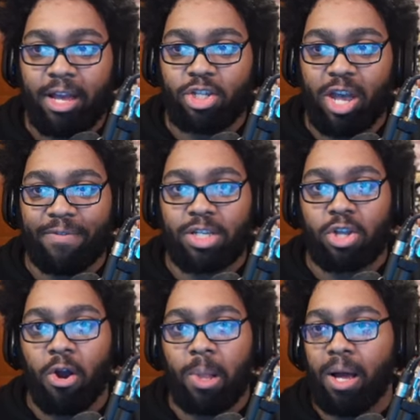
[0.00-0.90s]
So you have a
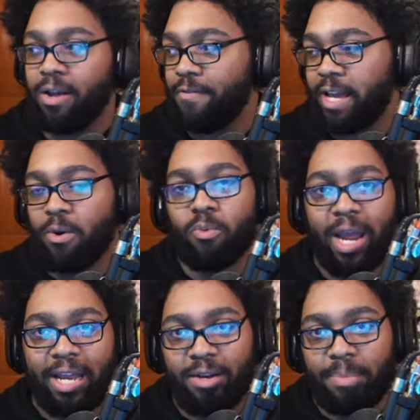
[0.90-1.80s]
starlog of like a
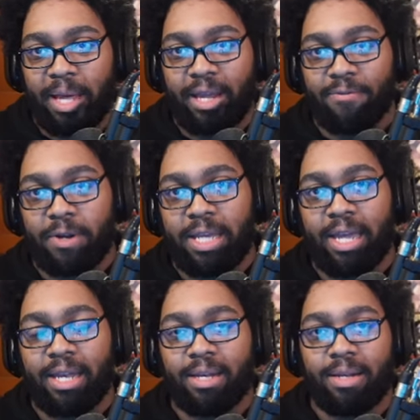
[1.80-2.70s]
random like
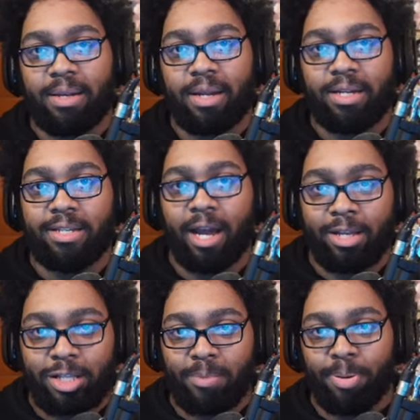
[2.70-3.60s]
freaking
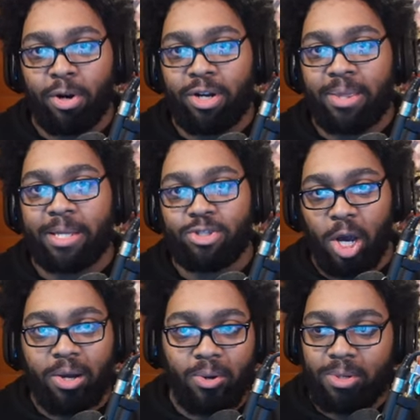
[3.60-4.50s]
dusk bird in the
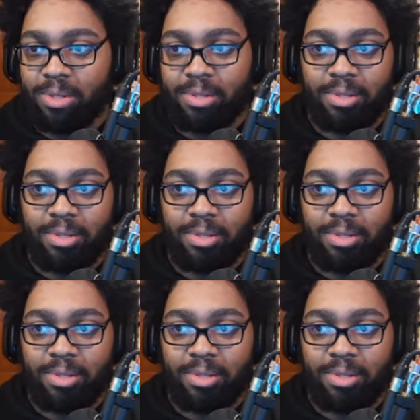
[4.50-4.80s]
jungle?